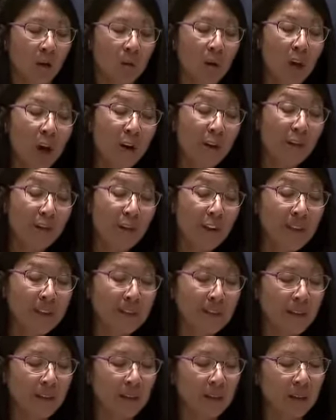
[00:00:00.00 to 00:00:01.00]
We are
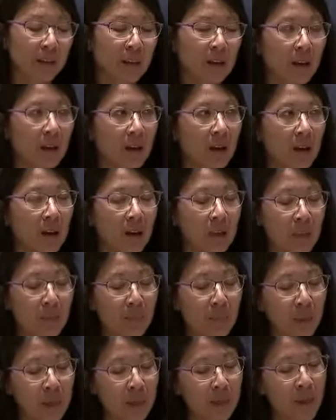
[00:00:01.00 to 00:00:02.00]
facing an
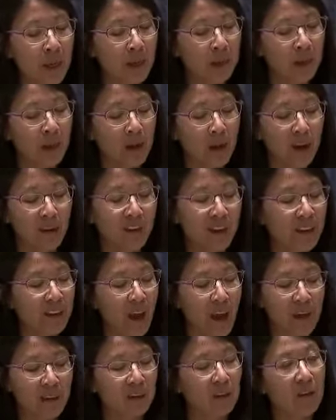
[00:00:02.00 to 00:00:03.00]
epidemic of
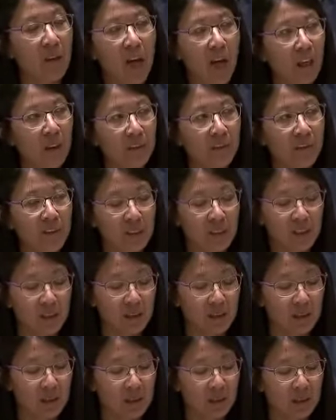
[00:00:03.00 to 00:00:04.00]
attacks on health
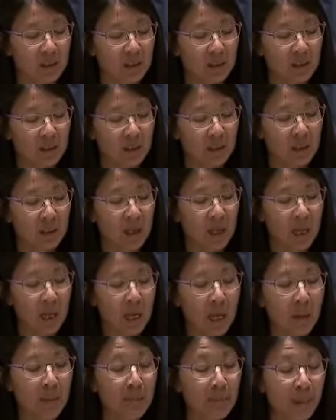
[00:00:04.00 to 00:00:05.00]
facilities,
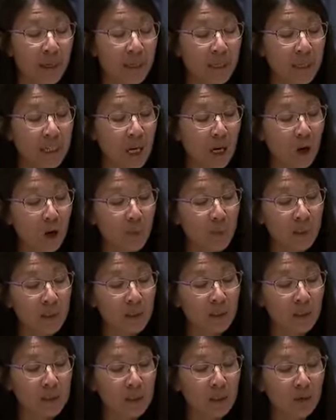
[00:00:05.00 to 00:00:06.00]
impeding our
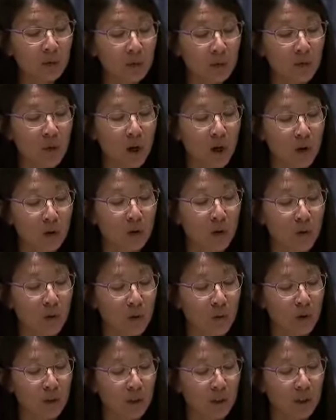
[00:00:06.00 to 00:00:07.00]
ability to do our core
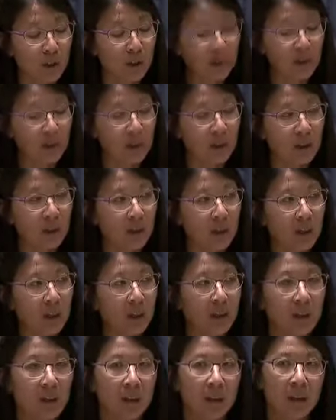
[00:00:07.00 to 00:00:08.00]
work.
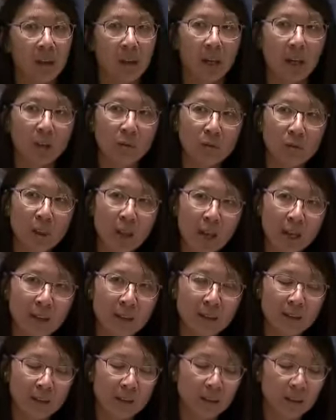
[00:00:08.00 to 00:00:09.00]
And to
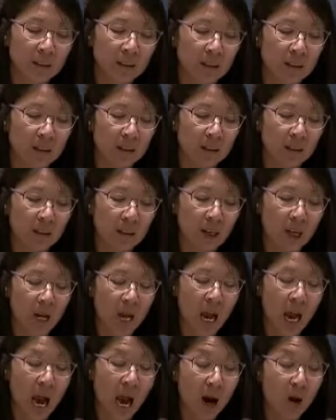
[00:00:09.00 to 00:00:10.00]
date,
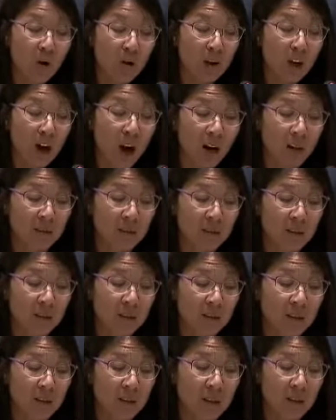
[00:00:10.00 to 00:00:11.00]
our
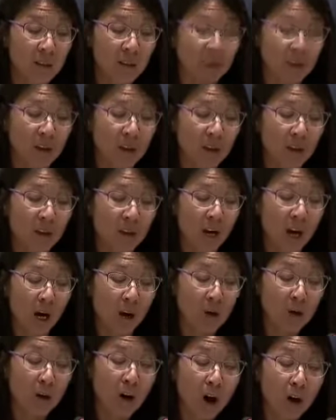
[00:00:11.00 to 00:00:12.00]
calls,
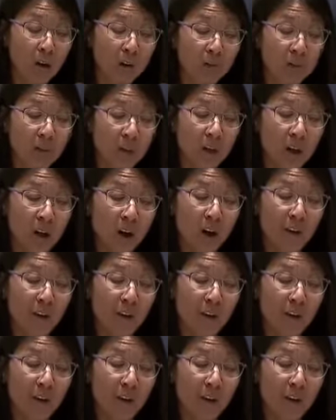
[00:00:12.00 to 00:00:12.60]
our calls